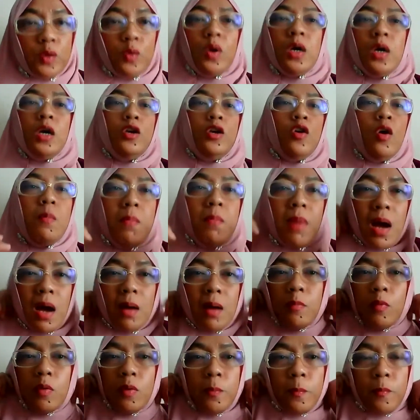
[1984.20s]
for you your
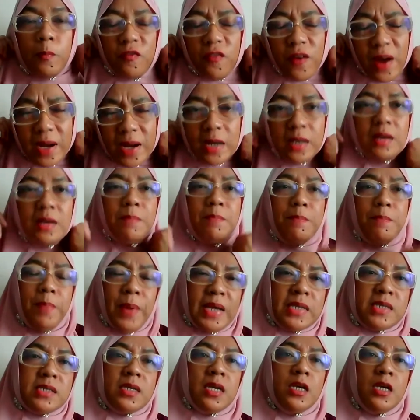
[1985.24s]
mom will find the
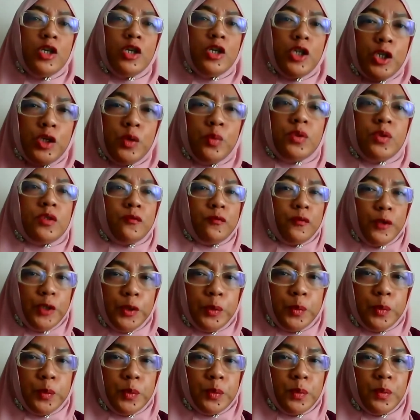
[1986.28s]
best shoes for
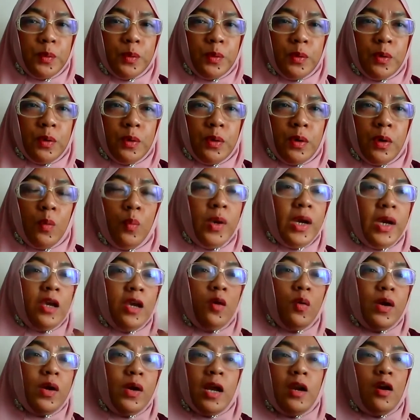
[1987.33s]
you
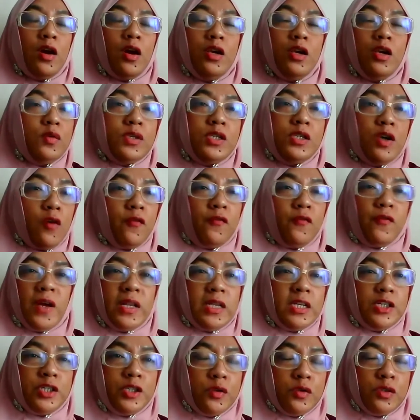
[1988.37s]
you cannot use your
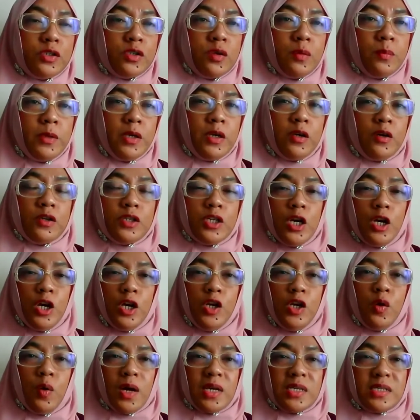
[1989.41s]
father's shoes because
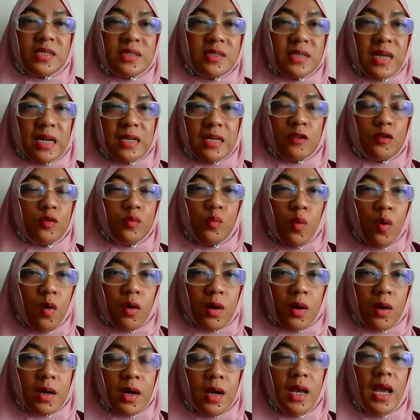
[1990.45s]
you are start to
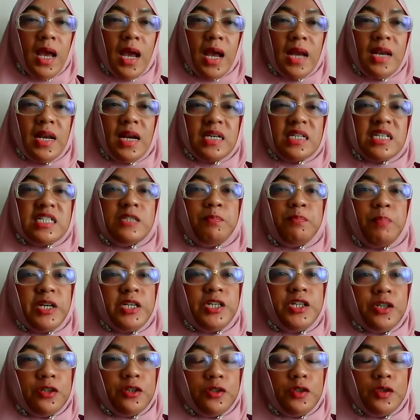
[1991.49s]
walk and there's a
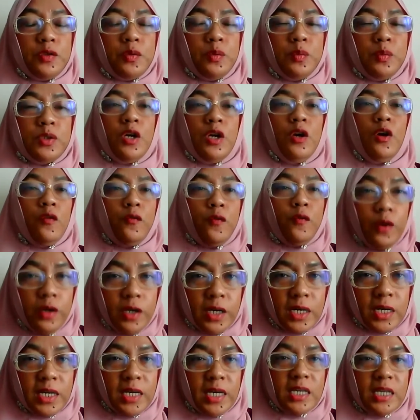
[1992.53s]
special shoes for
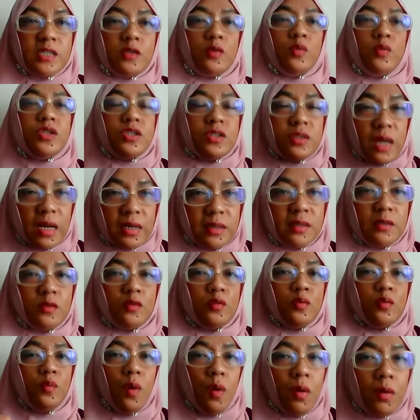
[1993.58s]
the kids who started
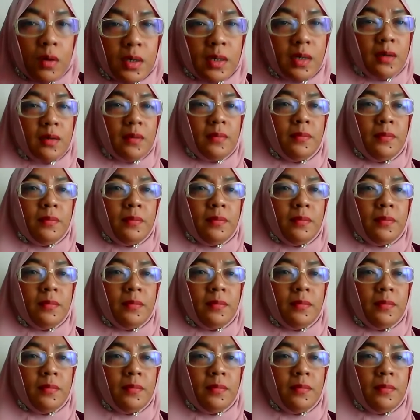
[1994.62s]
to walk